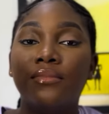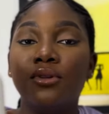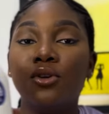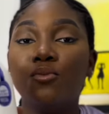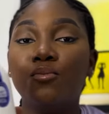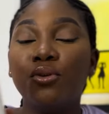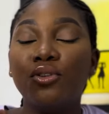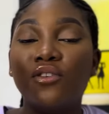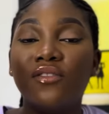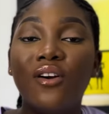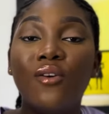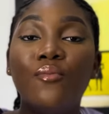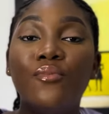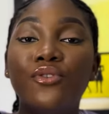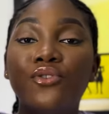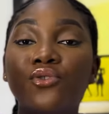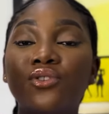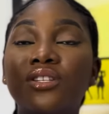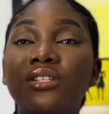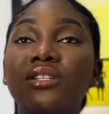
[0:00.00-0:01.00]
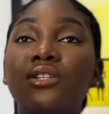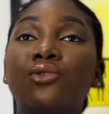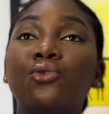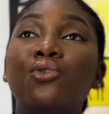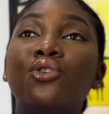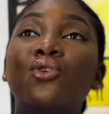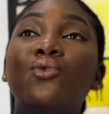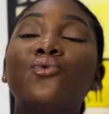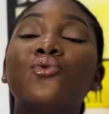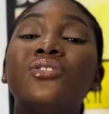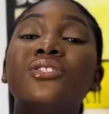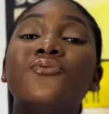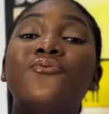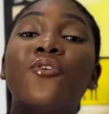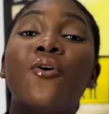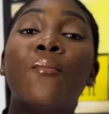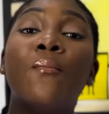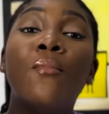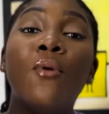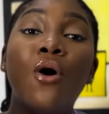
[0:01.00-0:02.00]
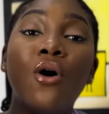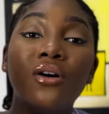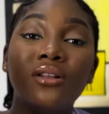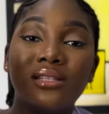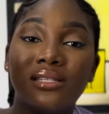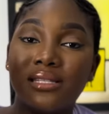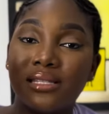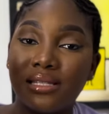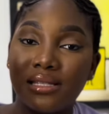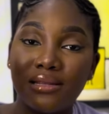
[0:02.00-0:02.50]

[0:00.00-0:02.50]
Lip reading: both of them will be using it. Or they'll use it for months,